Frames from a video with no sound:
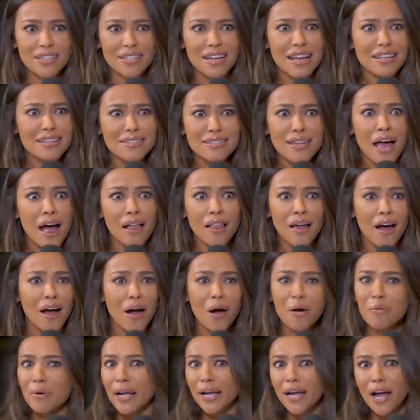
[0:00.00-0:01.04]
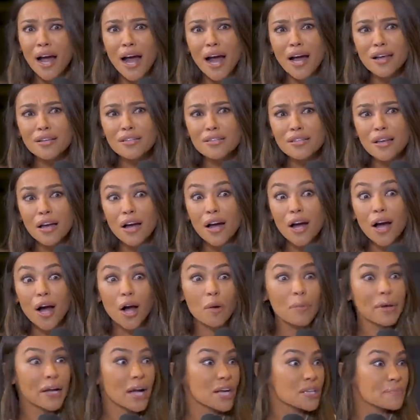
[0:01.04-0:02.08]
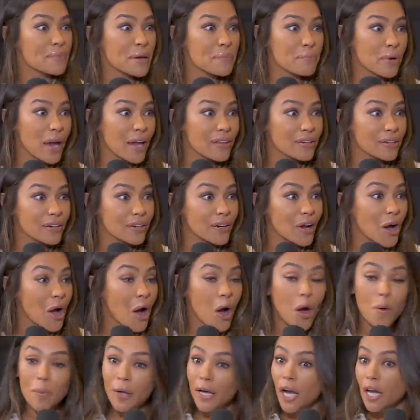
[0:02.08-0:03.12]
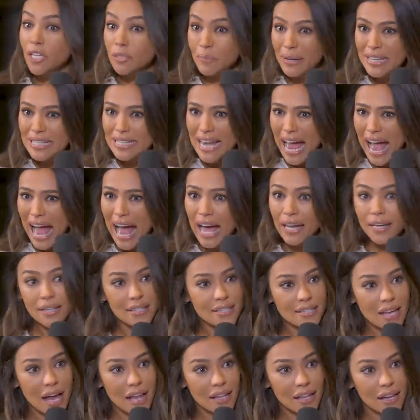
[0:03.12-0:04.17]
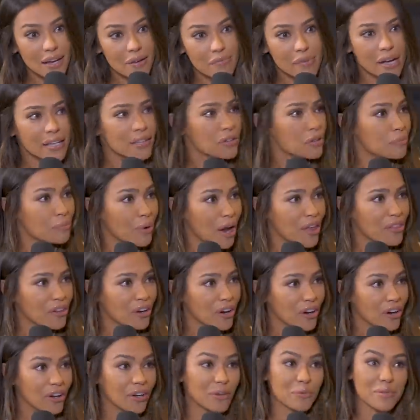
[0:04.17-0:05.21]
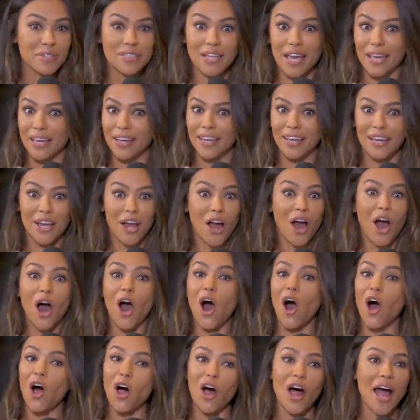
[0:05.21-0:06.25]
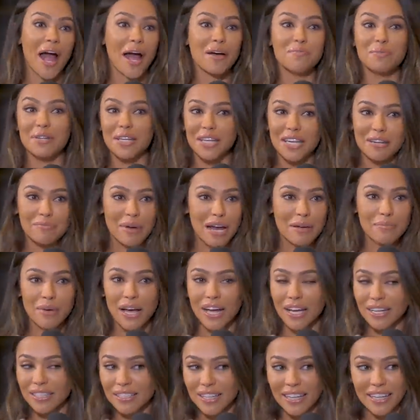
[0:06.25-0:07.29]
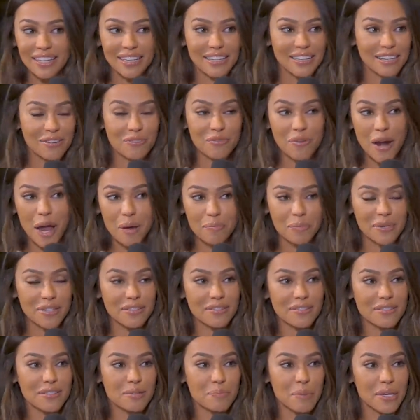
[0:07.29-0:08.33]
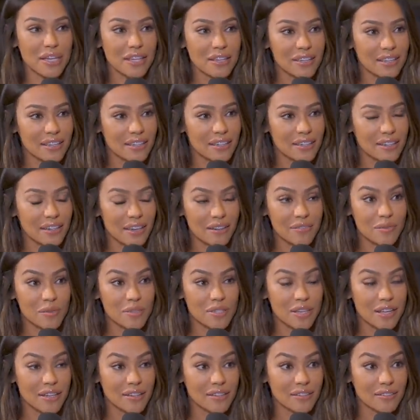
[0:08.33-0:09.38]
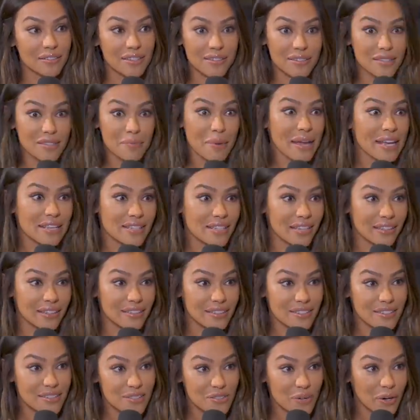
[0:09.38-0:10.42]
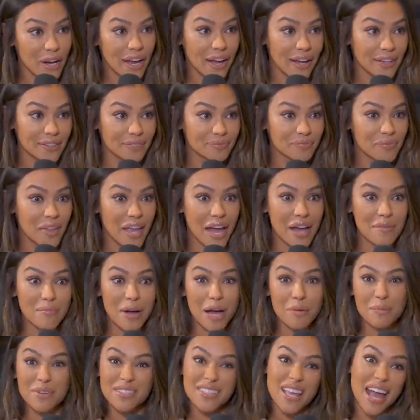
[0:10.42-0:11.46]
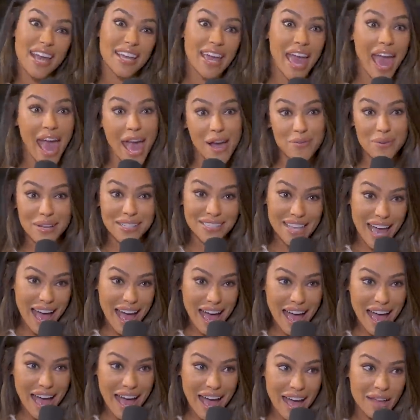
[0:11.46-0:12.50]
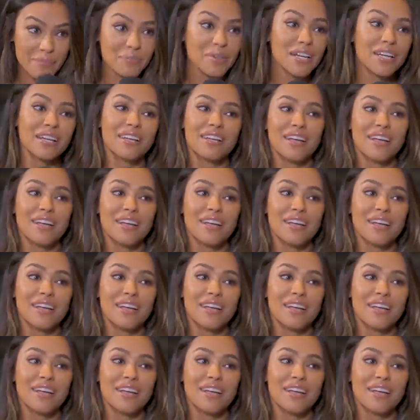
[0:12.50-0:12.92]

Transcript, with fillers: I was like, Acela, oh my gosh. Oh my gosh, my brother. Oh my gosh, my dad, Acela, my little brother. It was like all happening in my mind, like at rapid speed. And I was like, this is amazing. This is great. My mom was like, hey, what's up?